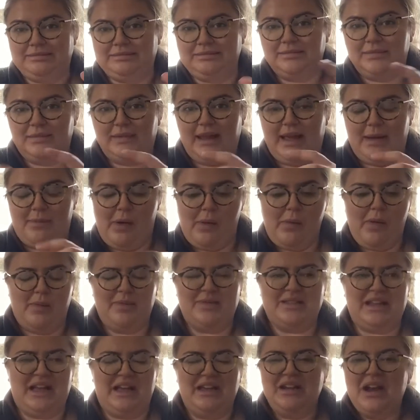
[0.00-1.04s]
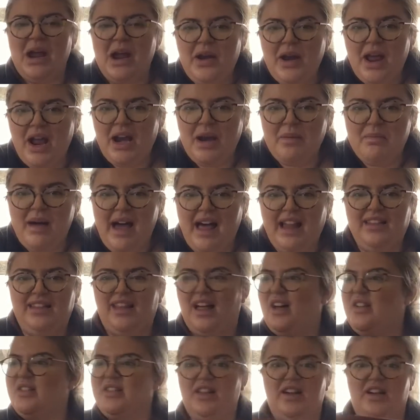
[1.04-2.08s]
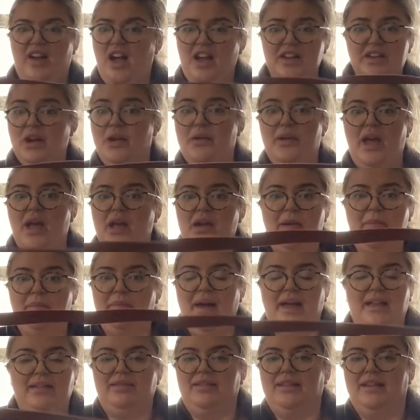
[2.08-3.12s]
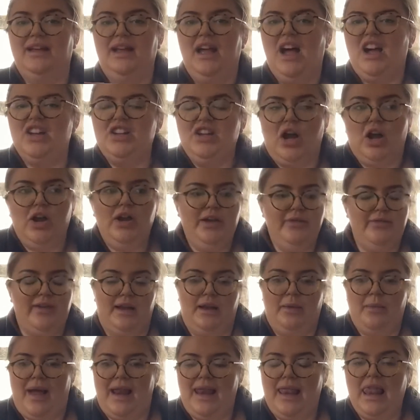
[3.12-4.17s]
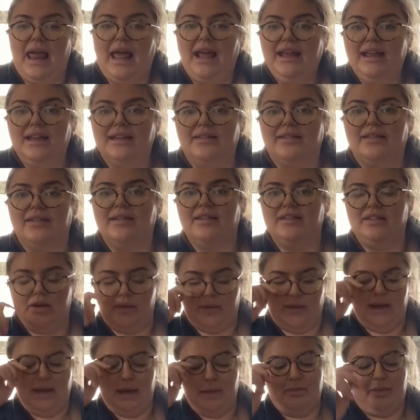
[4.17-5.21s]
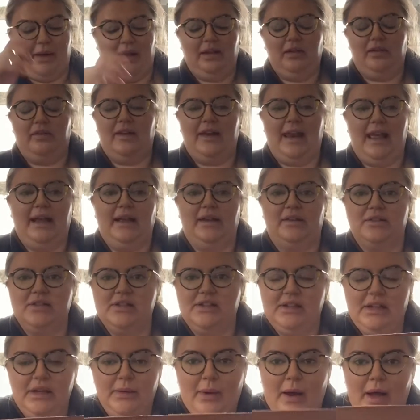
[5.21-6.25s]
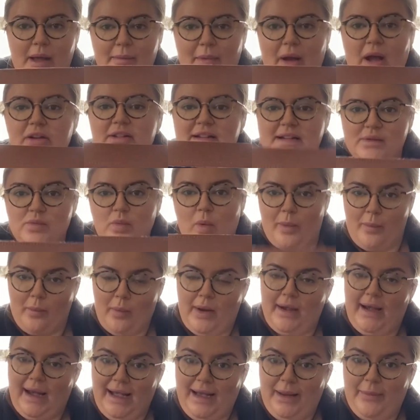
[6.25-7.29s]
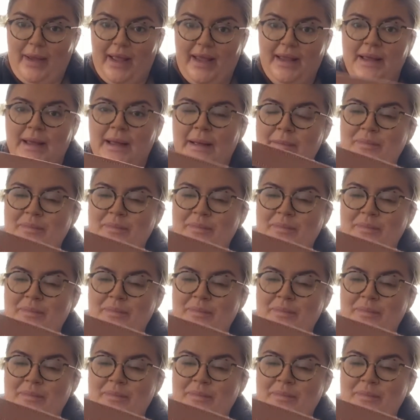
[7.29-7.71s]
Yeah, my mum was like, you don't own a belt? I was like, I don't own a belt. I don't only really wear leggings. I don't need a belt for leggings, do I? But I did want one anyway.